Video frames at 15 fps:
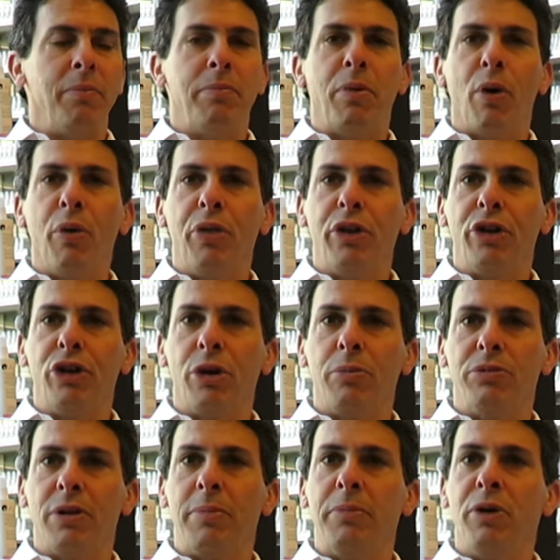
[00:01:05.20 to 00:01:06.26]
both in
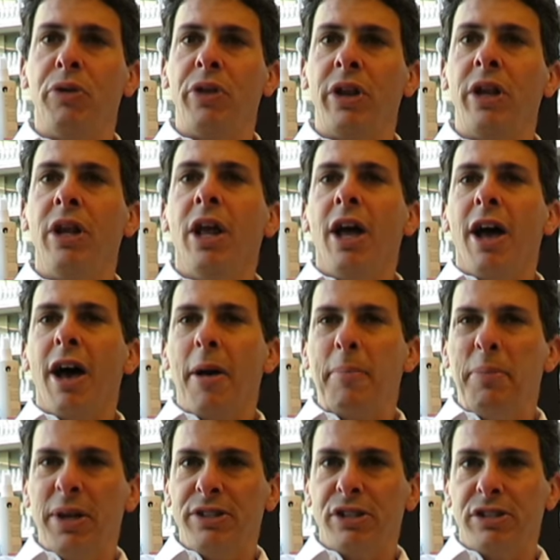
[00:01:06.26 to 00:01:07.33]
terms of building a
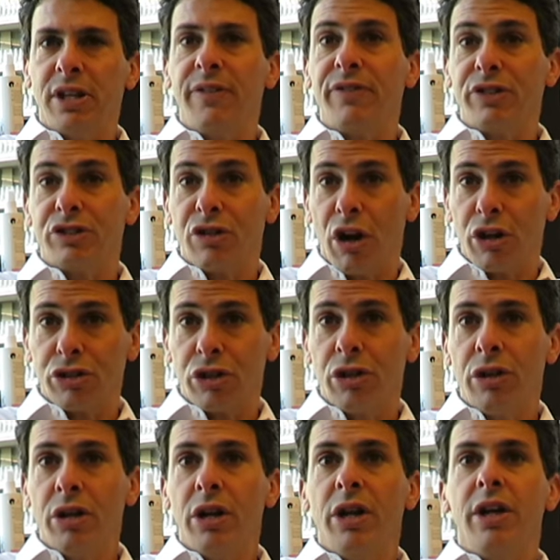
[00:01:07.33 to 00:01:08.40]
business
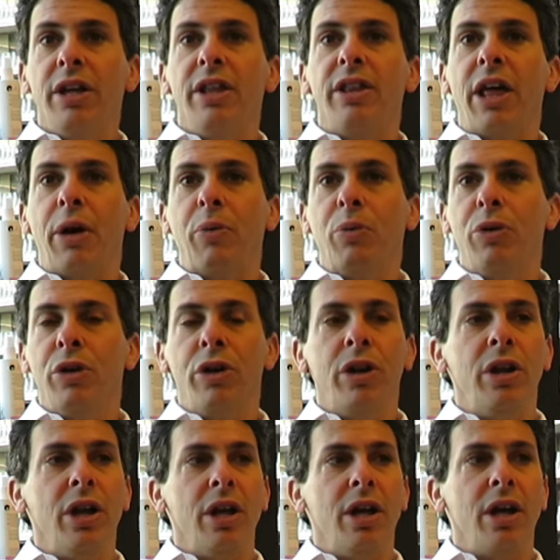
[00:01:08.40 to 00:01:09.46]
infrastructure that
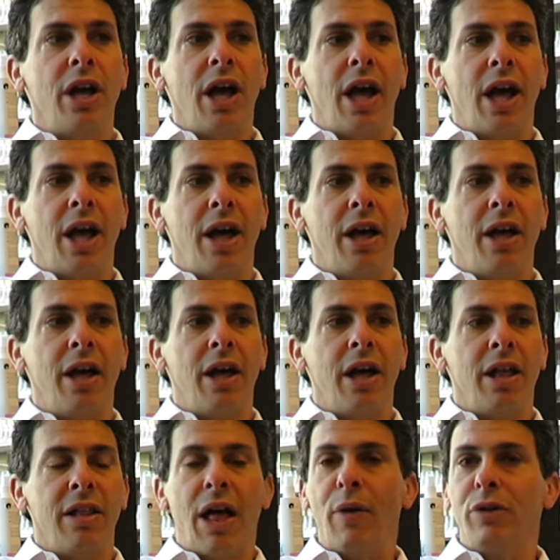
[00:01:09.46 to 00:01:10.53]
would uh,
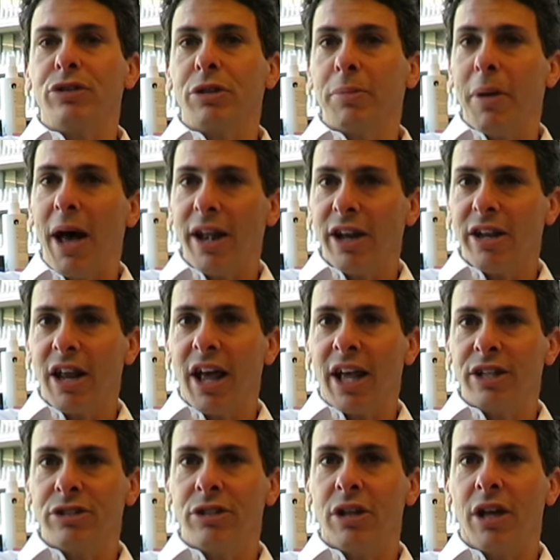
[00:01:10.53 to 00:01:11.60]
allow us to
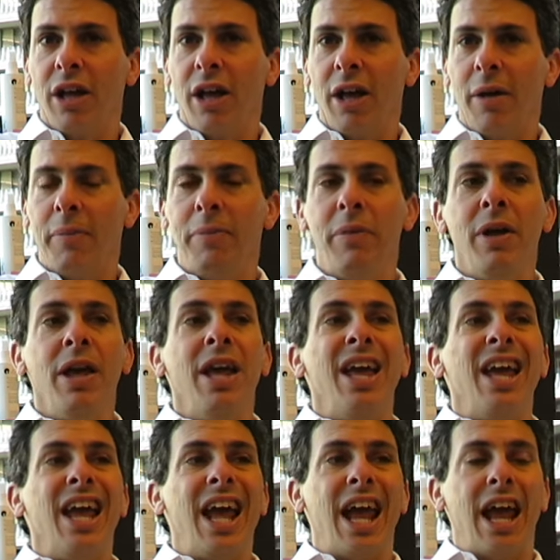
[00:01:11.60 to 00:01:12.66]
monetize um,
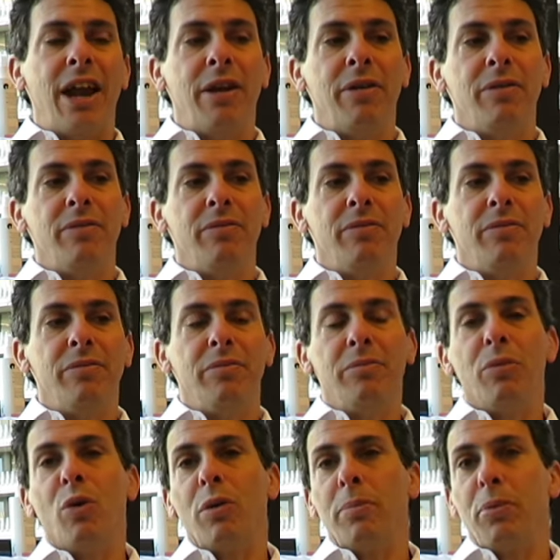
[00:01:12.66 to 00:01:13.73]
and
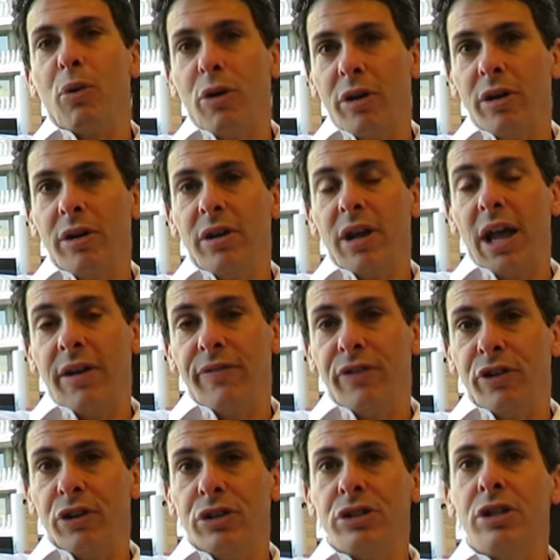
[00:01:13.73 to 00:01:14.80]
more important at
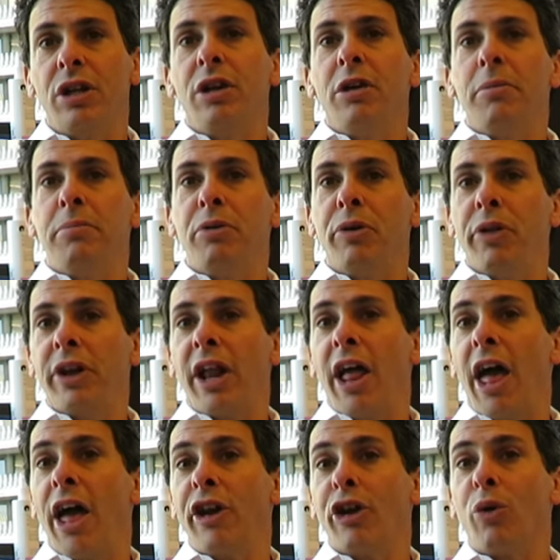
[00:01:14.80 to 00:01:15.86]
first building
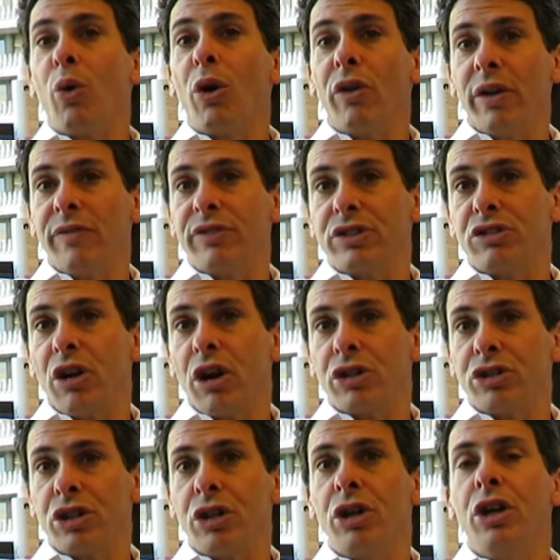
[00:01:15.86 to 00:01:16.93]
an editorial
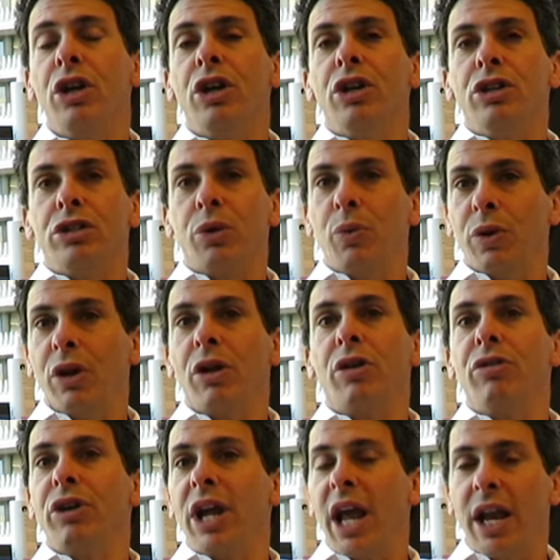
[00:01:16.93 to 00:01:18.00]
infrastructure so we could
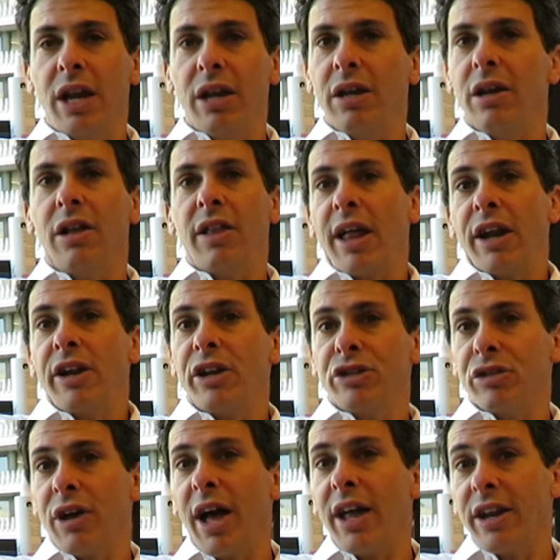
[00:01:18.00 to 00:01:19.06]
create a lot of
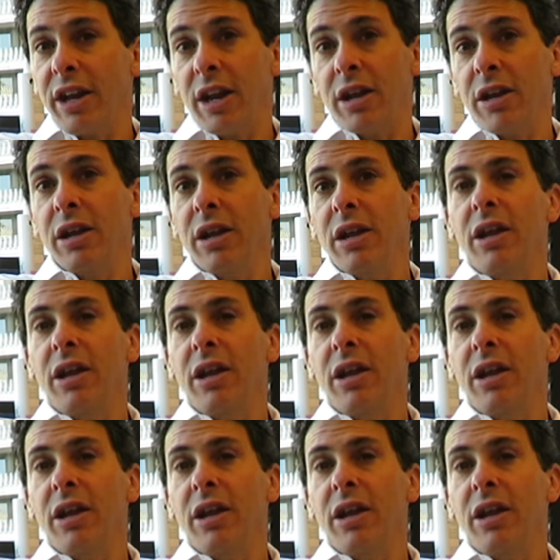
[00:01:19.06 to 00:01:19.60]
digital content